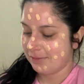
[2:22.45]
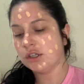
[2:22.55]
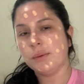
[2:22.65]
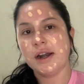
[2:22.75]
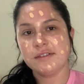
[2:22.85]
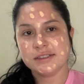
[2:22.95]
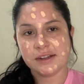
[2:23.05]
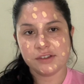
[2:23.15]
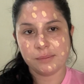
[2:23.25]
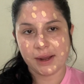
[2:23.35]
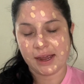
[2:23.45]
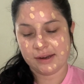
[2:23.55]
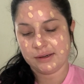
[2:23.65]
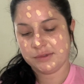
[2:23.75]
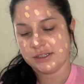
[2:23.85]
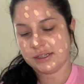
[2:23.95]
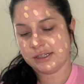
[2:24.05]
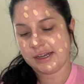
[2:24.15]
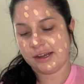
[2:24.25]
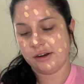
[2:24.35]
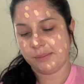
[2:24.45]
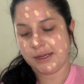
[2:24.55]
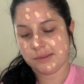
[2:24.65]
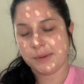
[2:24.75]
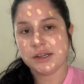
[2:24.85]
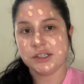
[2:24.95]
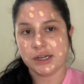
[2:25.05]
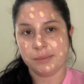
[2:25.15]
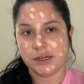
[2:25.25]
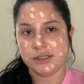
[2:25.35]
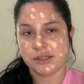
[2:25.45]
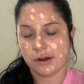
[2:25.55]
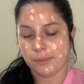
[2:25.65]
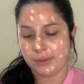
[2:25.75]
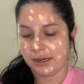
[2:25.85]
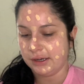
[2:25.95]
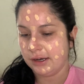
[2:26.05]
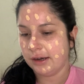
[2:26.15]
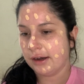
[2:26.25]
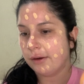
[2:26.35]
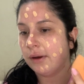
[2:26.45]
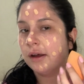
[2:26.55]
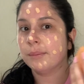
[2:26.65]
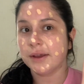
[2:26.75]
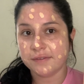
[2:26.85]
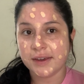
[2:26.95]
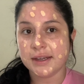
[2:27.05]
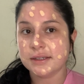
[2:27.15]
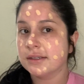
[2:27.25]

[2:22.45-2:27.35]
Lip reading: So whatever's left on my hand, I'm just gonna take it on my sponge and I'm gonna start blending it out on my face.